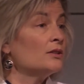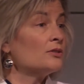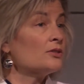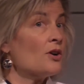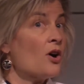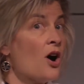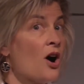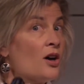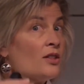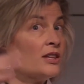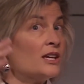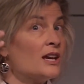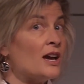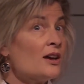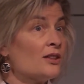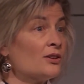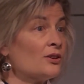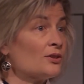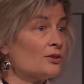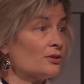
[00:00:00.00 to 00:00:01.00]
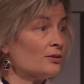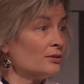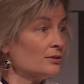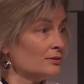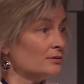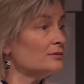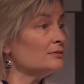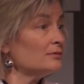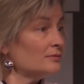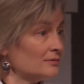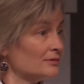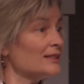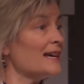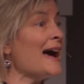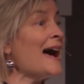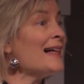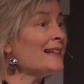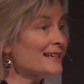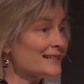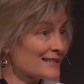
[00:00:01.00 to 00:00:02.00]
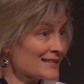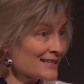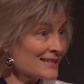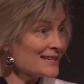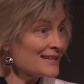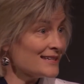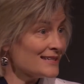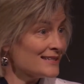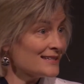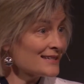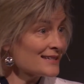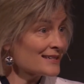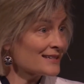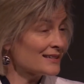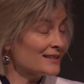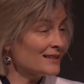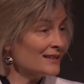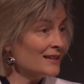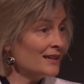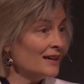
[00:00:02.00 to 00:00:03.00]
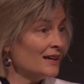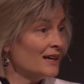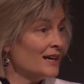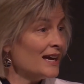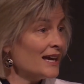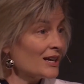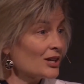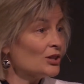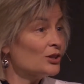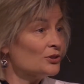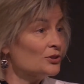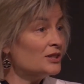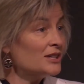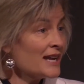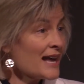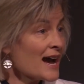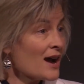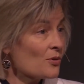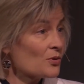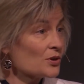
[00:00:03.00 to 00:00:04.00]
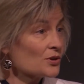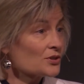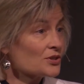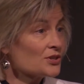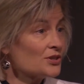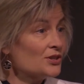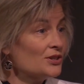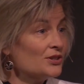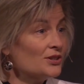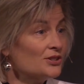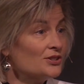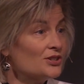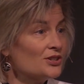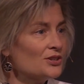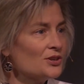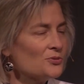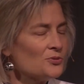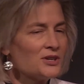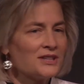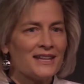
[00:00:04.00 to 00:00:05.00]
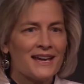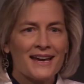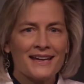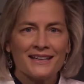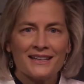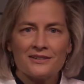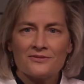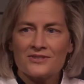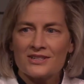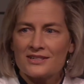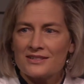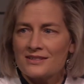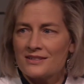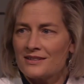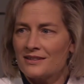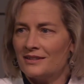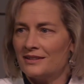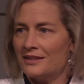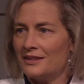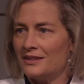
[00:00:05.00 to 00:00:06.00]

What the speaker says: to all the other galaxies, including ours, do you know what that gives us?